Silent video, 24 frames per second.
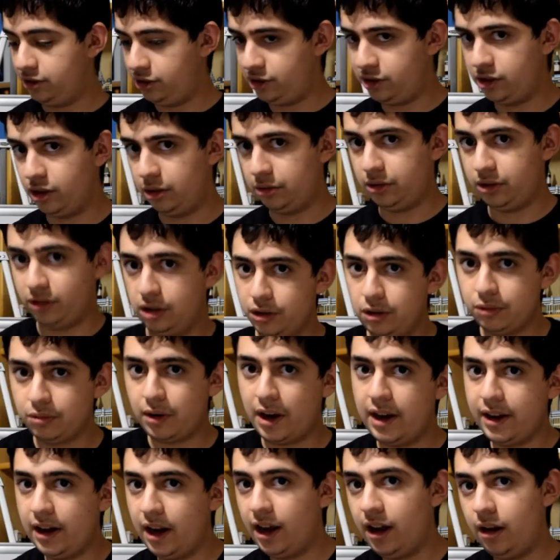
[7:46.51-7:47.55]
So you
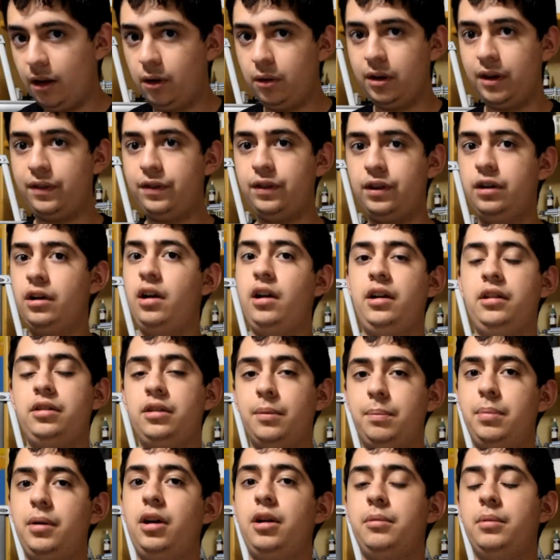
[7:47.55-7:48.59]
right now, if you're not at the
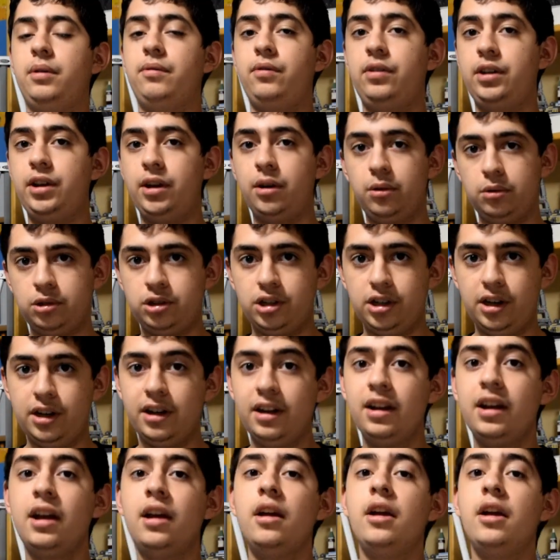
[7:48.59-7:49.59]
bottom of the ocean,